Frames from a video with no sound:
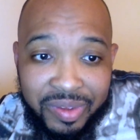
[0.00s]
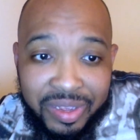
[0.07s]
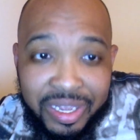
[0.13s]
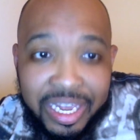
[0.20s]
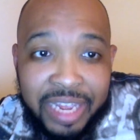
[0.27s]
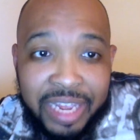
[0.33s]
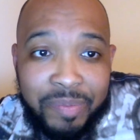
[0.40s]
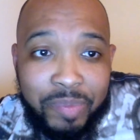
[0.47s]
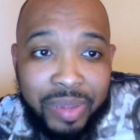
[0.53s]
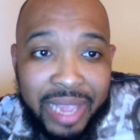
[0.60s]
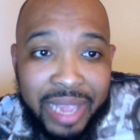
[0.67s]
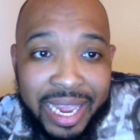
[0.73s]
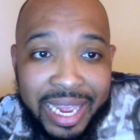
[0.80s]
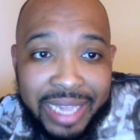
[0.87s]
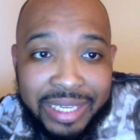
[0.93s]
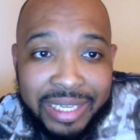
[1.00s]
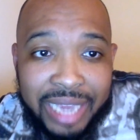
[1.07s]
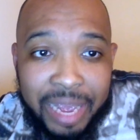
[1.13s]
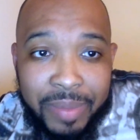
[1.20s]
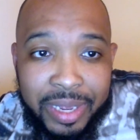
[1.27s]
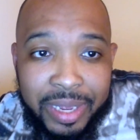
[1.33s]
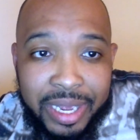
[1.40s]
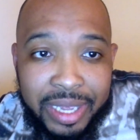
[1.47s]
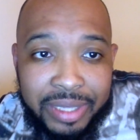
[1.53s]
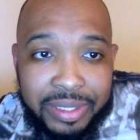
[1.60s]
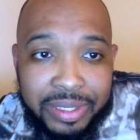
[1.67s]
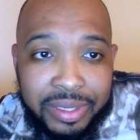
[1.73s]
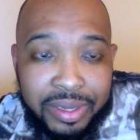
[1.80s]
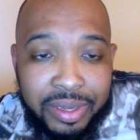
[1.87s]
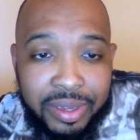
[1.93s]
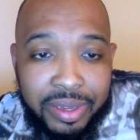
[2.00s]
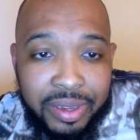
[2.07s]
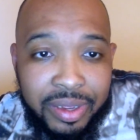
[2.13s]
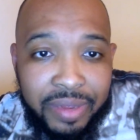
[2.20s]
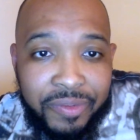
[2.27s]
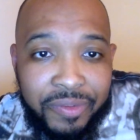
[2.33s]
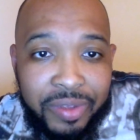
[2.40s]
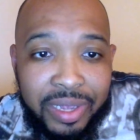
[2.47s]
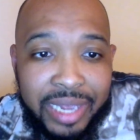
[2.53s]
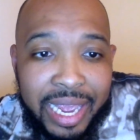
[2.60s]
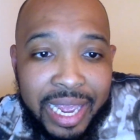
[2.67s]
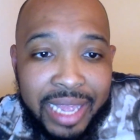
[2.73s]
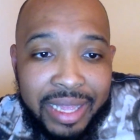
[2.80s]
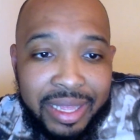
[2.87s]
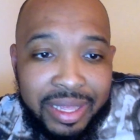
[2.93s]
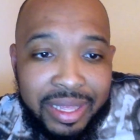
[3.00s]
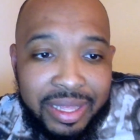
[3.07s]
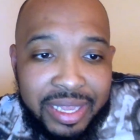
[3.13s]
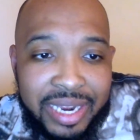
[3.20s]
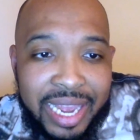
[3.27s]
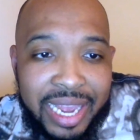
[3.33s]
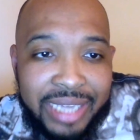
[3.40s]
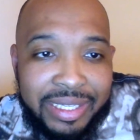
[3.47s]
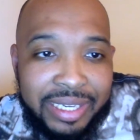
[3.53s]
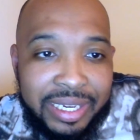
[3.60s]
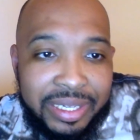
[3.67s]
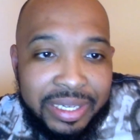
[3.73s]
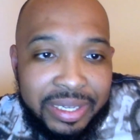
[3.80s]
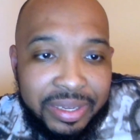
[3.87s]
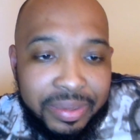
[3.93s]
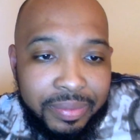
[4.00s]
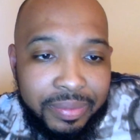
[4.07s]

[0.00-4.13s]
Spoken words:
get playing time against. If you look at the next season,